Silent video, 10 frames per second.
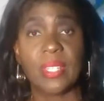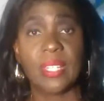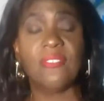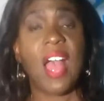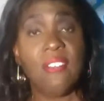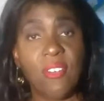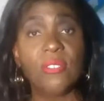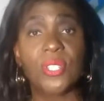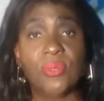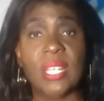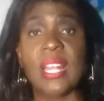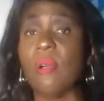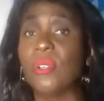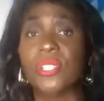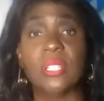If I vote you in,
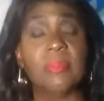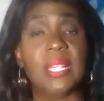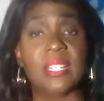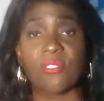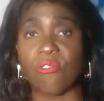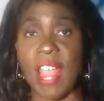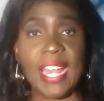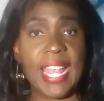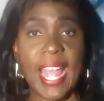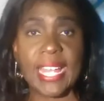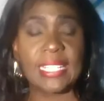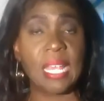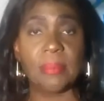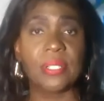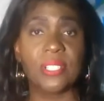I want you to be in this ratty-ass
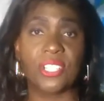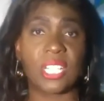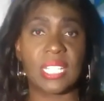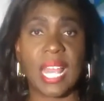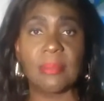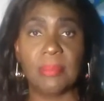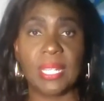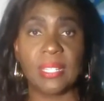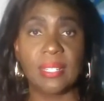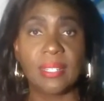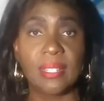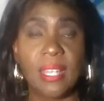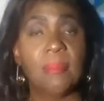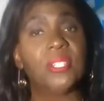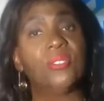neighborhood just like me.
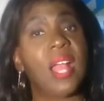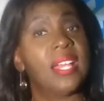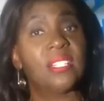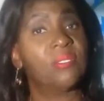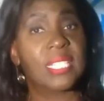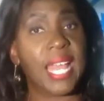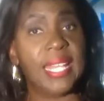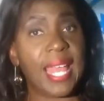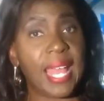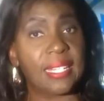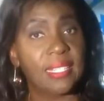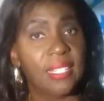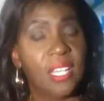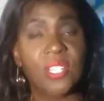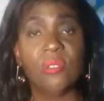But you guys don't say that.
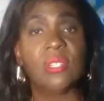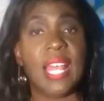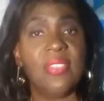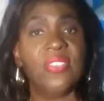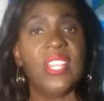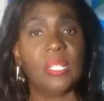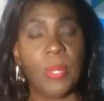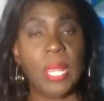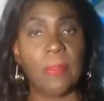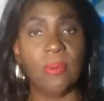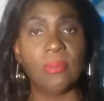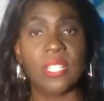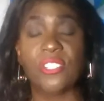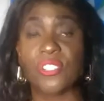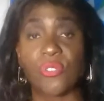You let these people
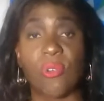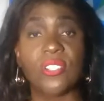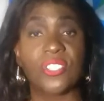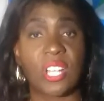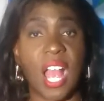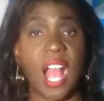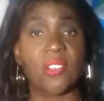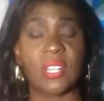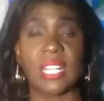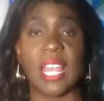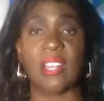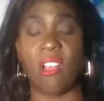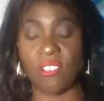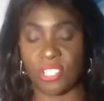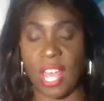in Detroit, Chicago, and Atlanta,
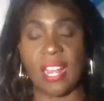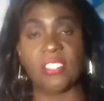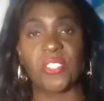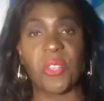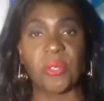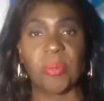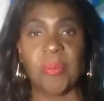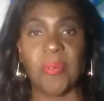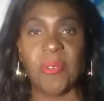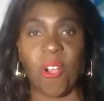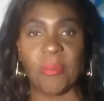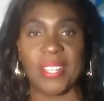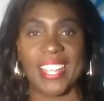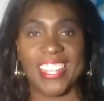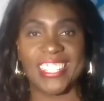all shout out to those people who are
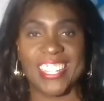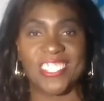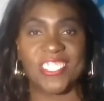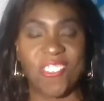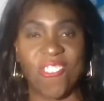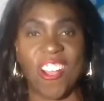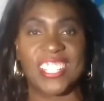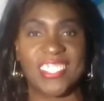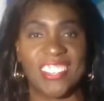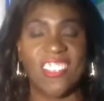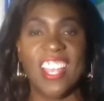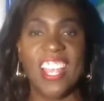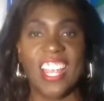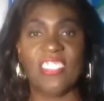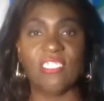urban game changers who are watching
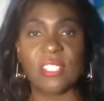and those